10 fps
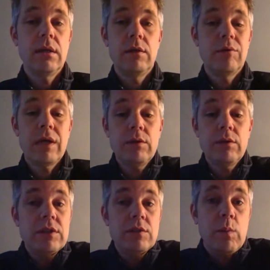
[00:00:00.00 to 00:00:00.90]
You can
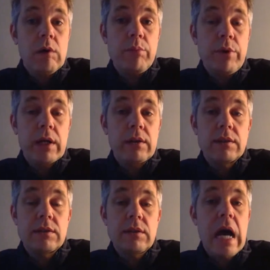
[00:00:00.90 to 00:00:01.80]
do just one
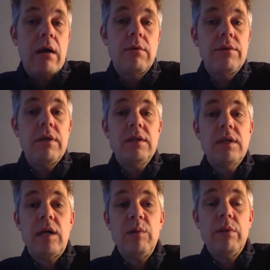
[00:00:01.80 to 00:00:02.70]
practice out of the
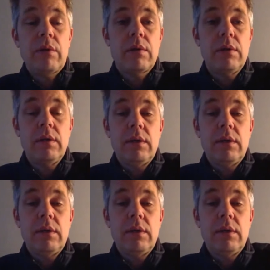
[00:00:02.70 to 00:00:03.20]
entire book.